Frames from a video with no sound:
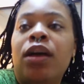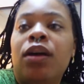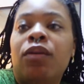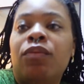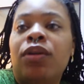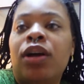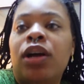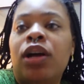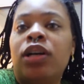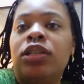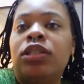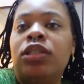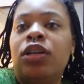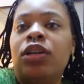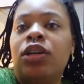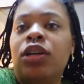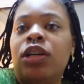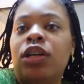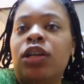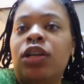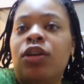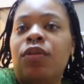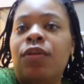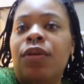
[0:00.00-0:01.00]
We're also
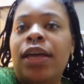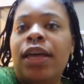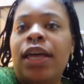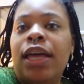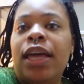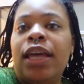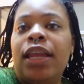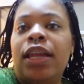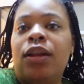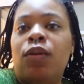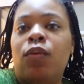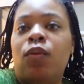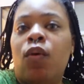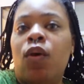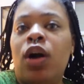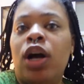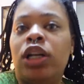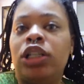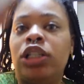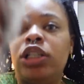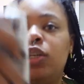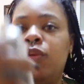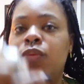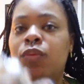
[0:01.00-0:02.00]
gonna go ahead and
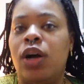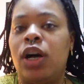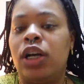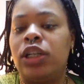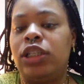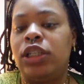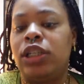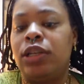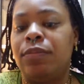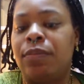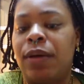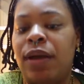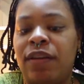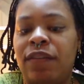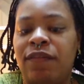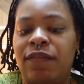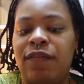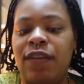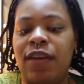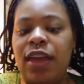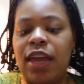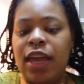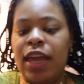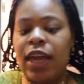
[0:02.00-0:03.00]
washy washy my
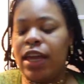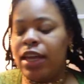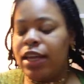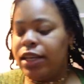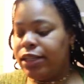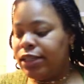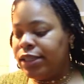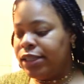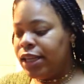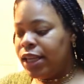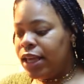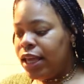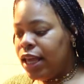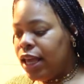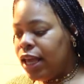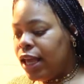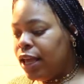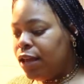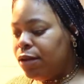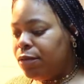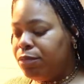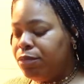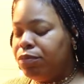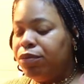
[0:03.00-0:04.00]
face
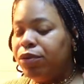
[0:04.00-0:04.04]
and